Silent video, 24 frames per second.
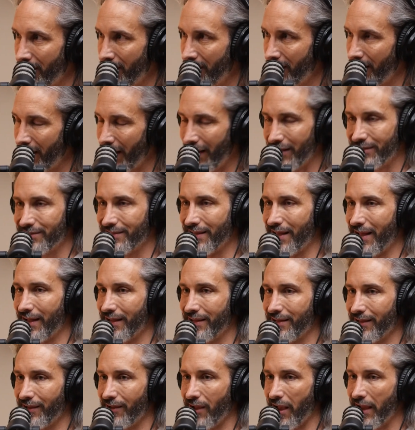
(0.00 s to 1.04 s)
It's
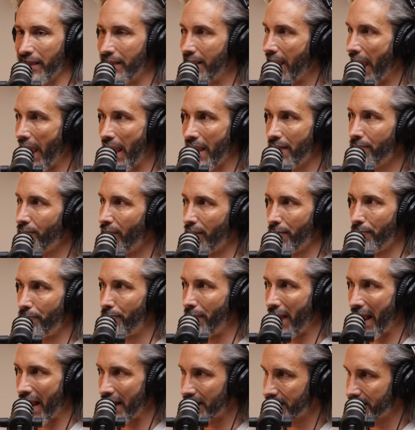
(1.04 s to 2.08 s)
like a game at
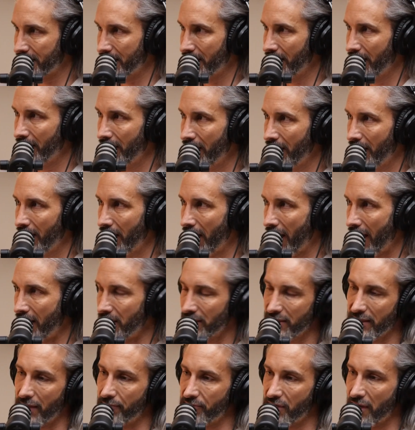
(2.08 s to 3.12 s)
best. And
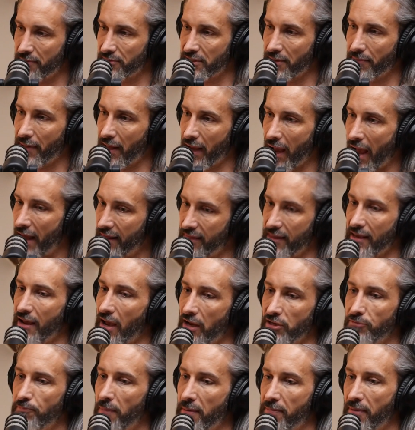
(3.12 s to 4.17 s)
sometimes I'm like, I think
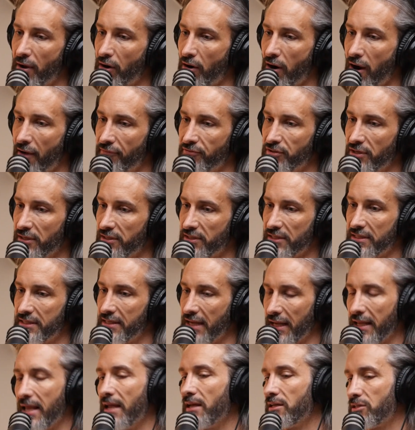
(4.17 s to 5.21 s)
I'd be better off just
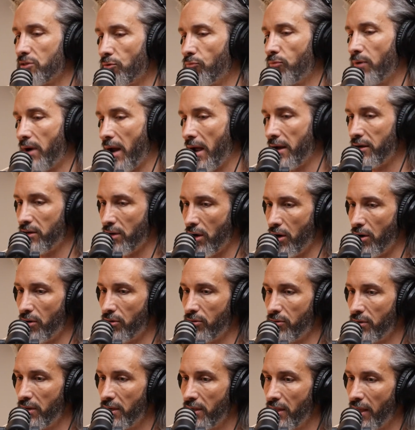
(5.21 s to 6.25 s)
sticking to what I know
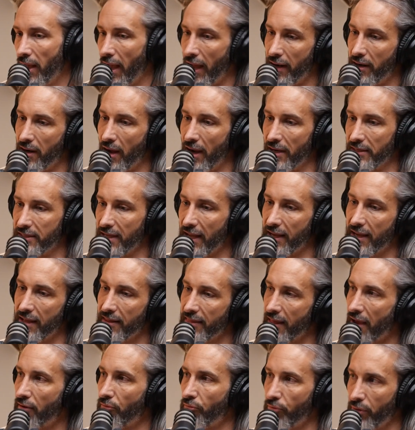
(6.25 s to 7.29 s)
and not taking
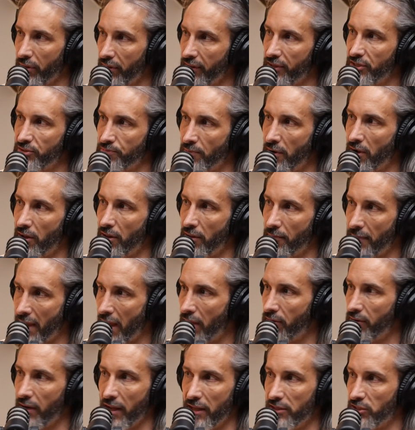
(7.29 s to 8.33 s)
that really small
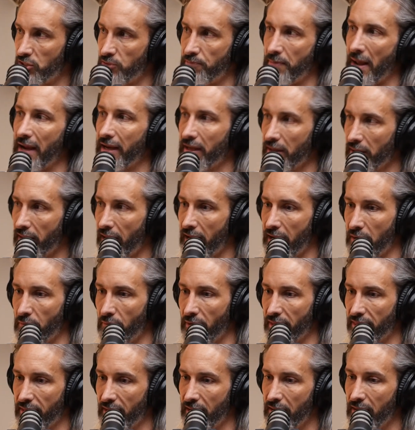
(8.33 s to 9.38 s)
amount and speculating
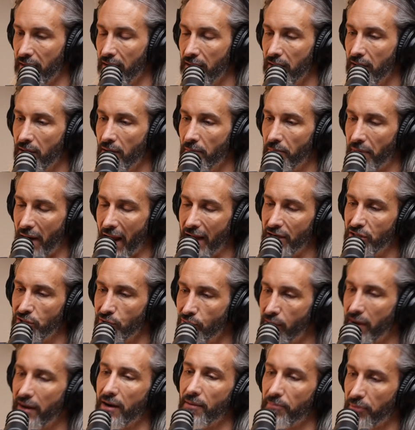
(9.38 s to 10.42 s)
with it. But I do
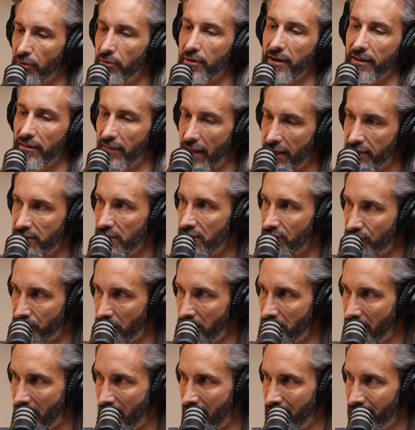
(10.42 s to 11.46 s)
end up learning lessons
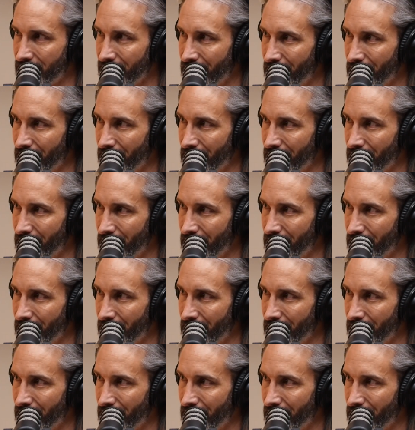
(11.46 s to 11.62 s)
from that.